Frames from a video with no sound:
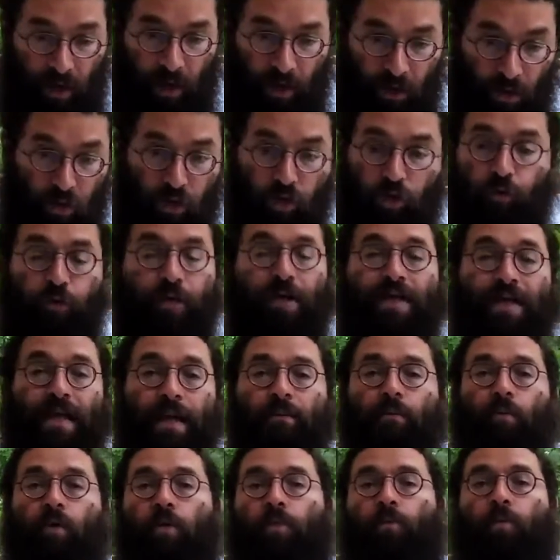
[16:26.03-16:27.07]
you treat
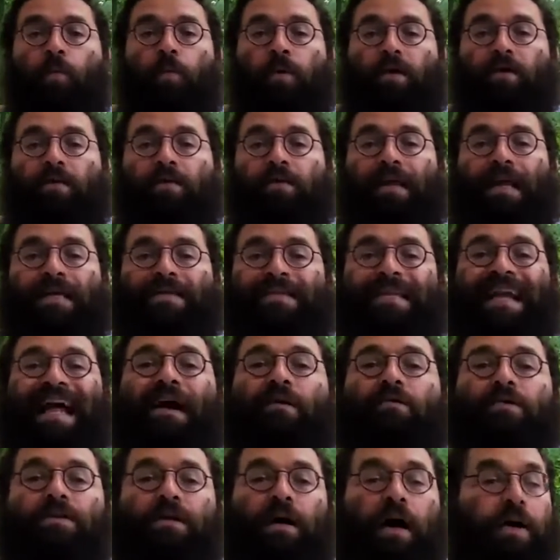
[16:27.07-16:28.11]
them more important. That's an
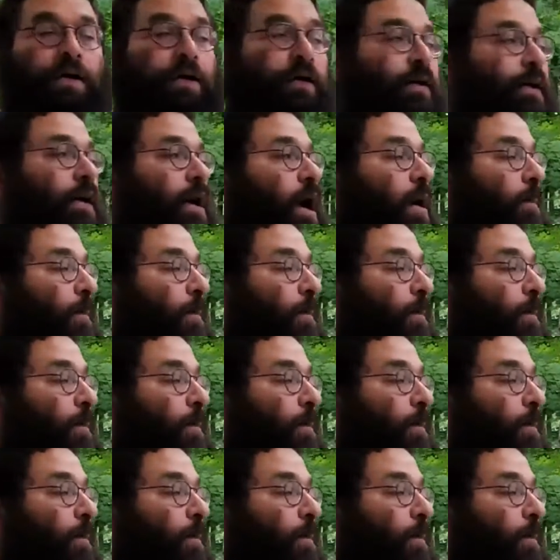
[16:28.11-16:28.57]
outsider.